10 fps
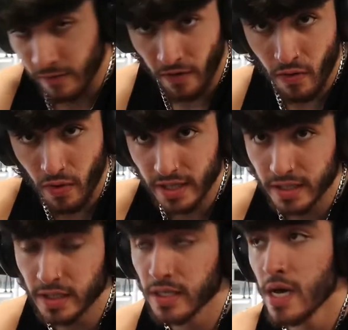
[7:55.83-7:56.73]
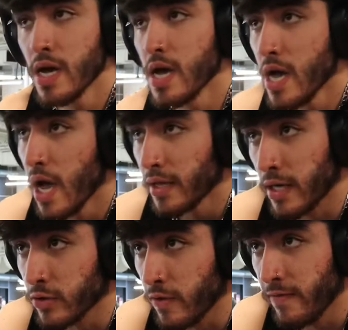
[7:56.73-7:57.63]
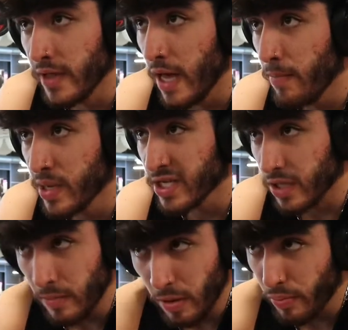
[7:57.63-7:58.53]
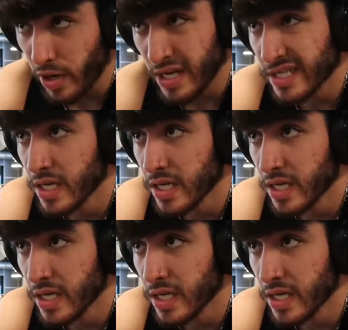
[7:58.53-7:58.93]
front raises, then some flat bench dumbbell press,